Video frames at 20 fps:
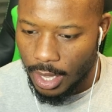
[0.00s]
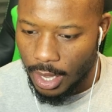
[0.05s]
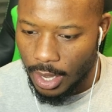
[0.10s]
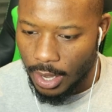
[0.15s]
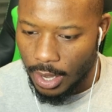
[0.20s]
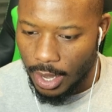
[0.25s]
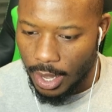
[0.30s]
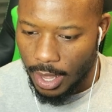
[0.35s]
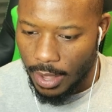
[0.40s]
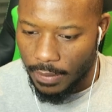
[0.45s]

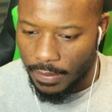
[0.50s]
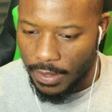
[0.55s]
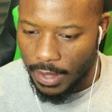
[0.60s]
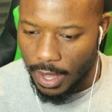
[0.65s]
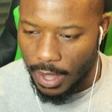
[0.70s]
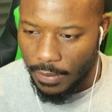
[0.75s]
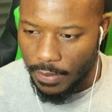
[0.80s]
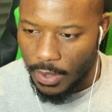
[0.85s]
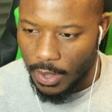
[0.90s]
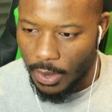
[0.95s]
Alright,
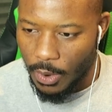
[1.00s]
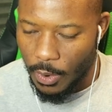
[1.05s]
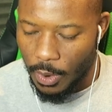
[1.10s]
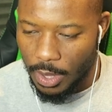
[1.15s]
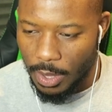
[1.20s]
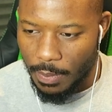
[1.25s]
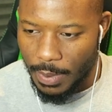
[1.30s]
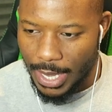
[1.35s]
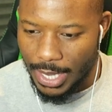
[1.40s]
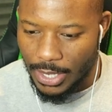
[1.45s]
if, if you
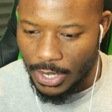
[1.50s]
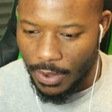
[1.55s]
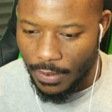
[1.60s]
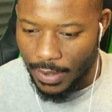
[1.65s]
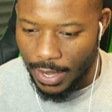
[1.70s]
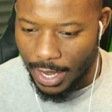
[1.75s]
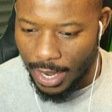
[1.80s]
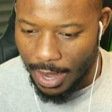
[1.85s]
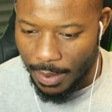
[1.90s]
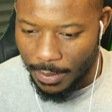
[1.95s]
lure the beast
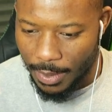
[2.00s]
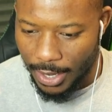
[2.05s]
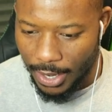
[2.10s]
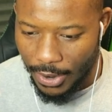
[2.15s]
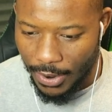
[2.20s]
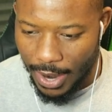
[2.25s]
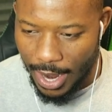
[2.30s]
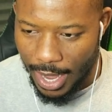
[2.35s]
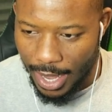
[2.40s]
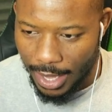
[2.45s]
over here, I'm
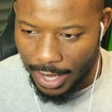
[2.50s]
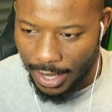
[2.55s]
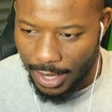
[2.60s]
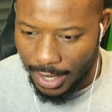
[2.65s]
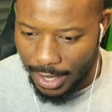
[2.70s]
gonna cry.